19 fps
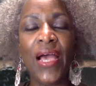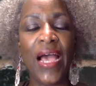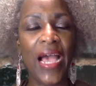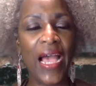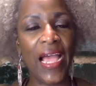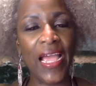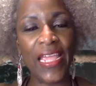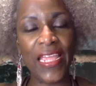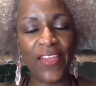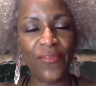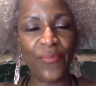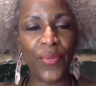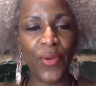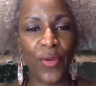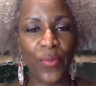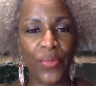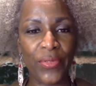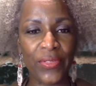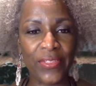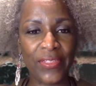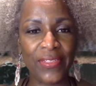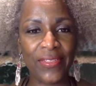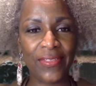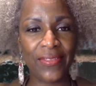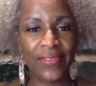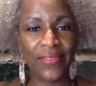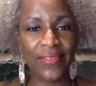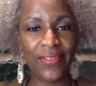I have purpose.
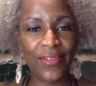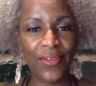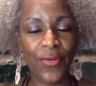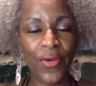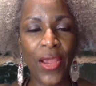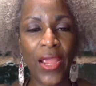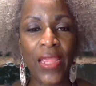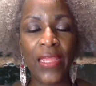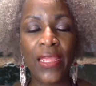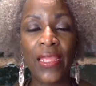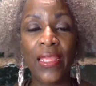All right?